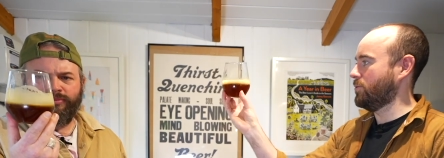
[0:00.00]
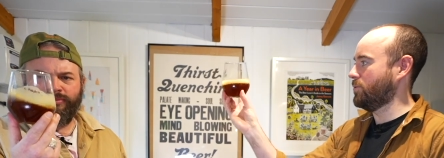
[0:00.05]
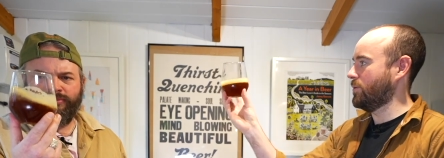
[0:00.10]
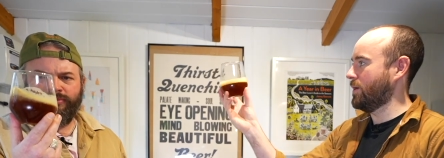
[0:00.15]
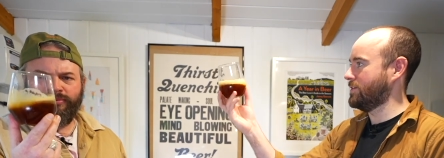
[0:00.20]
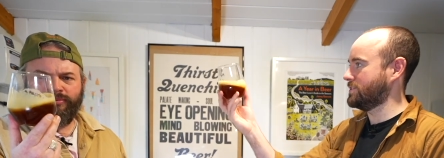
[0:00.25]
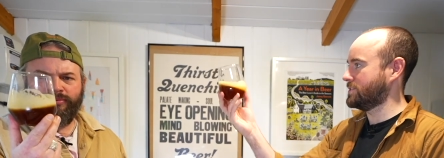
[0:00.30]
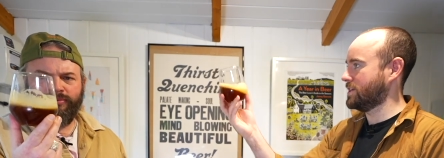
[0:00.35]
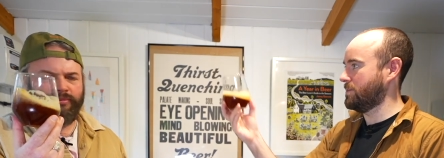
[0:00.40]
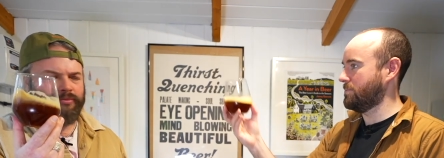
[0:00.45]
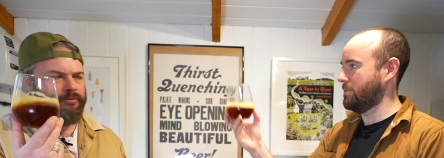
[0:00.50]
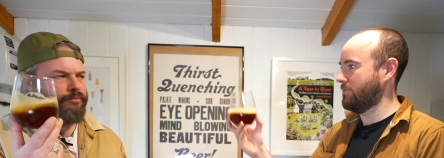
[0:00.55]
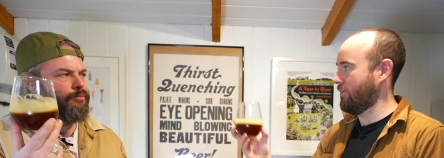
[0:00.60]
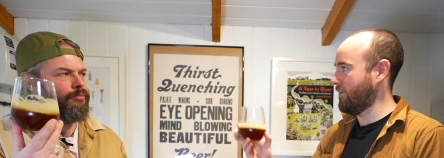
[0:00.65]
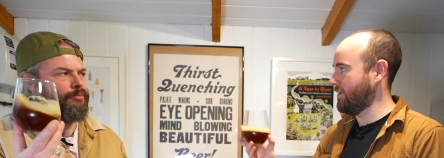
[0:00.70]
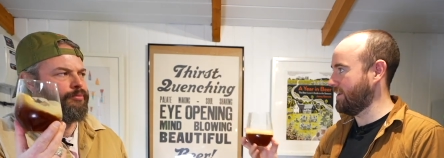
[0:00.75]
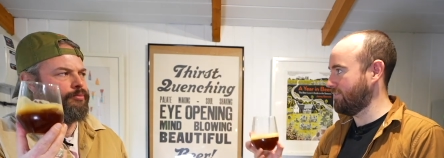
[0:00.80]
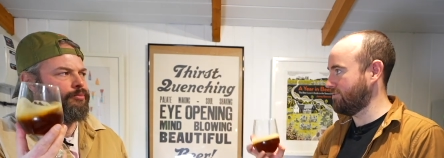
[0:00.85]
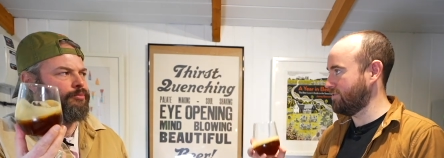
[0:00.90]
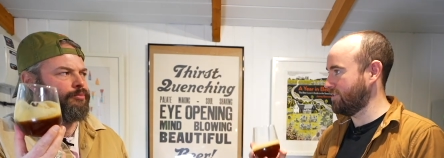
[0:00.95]
Speaker 1: where it's going to be
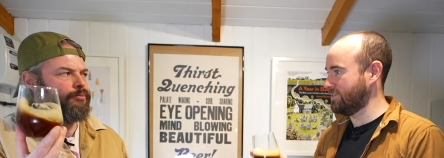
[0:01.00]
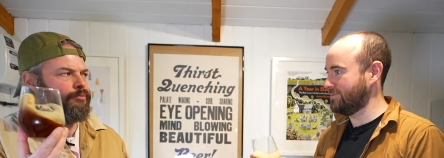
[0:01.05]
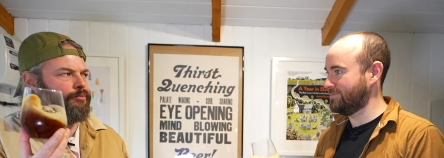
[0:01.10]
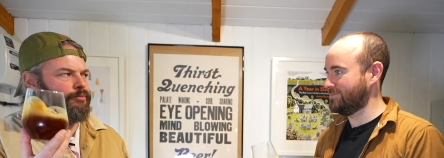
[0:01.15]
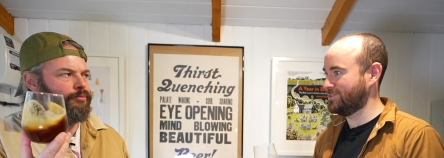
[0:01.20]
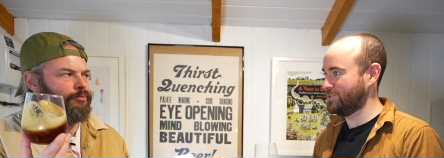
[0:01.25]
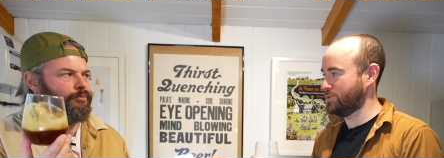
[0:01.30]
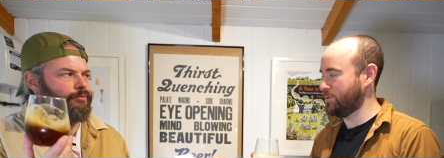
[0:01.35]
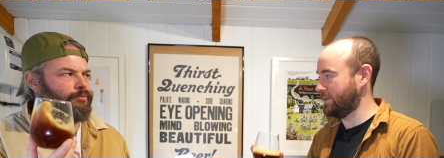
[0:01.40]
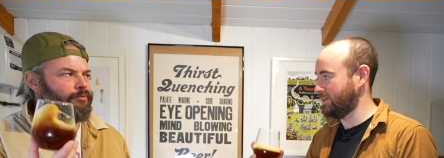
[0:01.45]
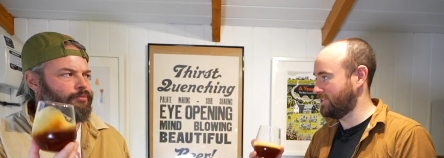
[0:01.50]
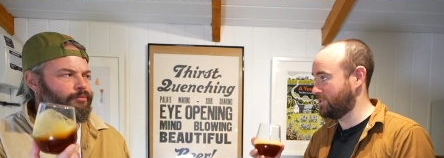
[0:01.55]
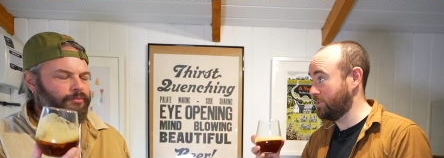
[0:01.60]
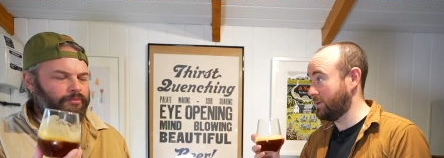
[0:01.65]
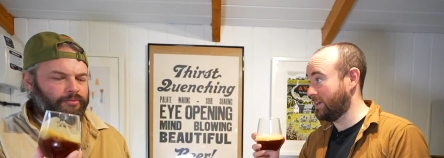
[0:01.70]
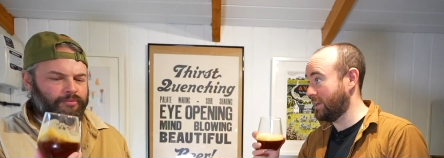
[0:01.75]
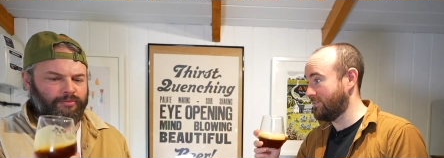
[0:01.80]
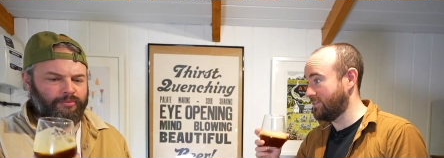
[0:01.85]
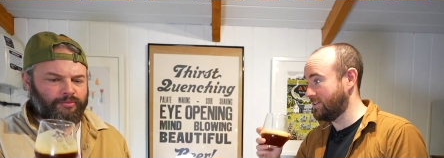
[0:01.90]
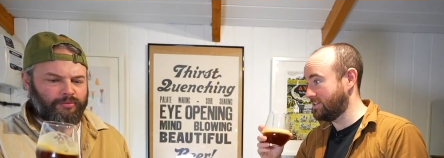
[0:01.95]
very different. Mm. Should we should we
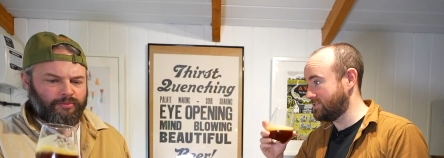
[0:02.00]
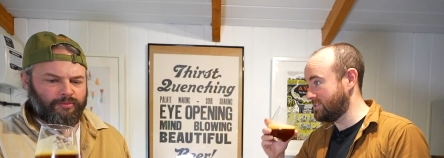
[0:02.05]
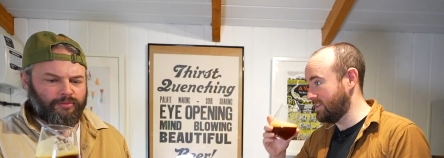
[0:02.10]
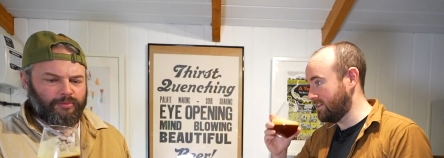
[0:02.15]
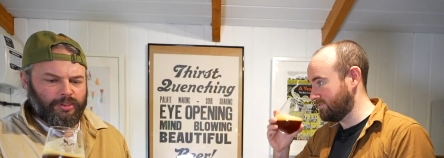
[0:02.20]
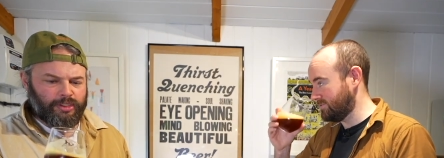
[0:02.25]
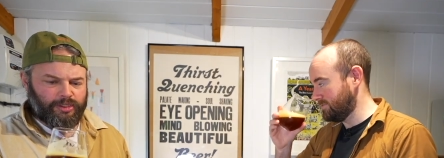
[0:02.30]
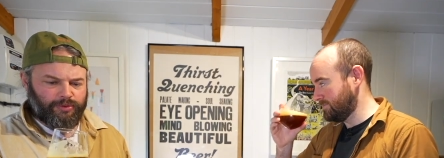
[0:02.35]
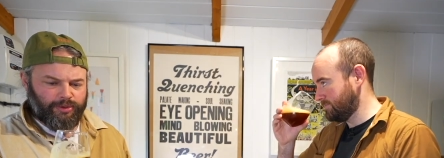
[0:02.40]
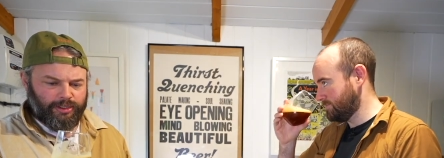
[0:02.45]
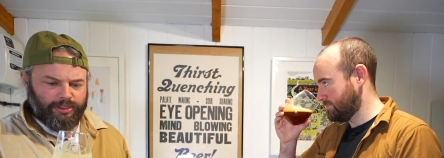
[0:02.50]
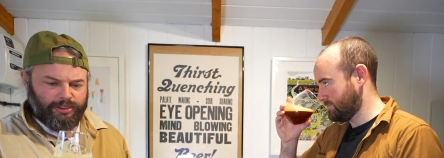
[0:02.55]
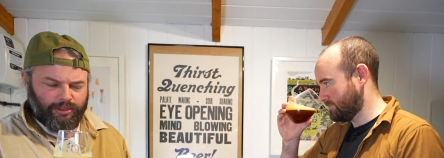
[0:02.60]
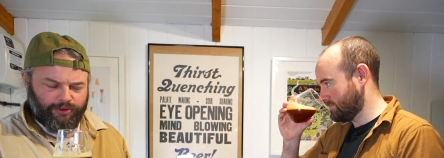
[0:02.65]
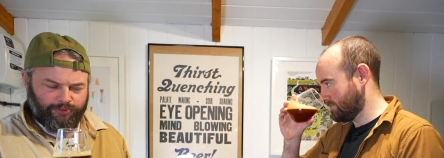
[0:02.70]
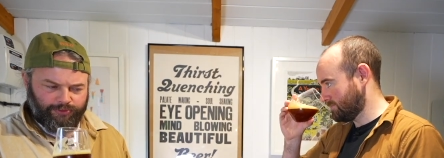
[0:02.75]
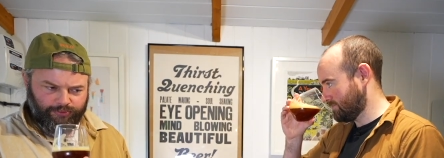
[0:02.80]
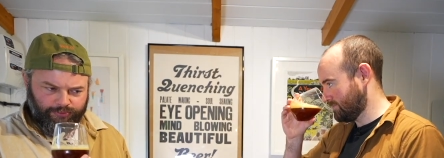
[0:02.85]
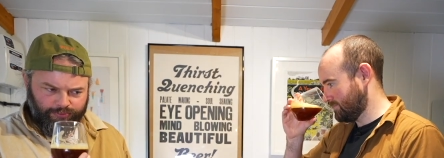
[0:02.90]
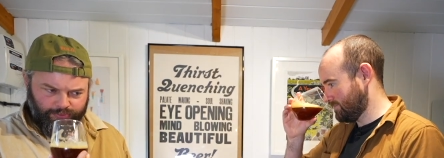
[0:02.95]
give it a sniff? Let's give it a
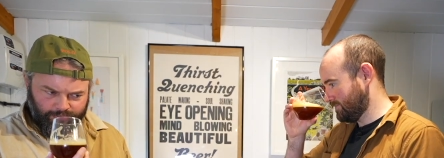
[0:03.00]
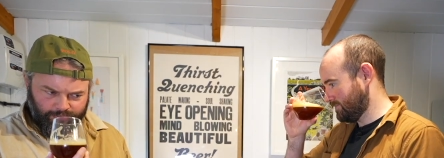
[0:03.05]
sniff.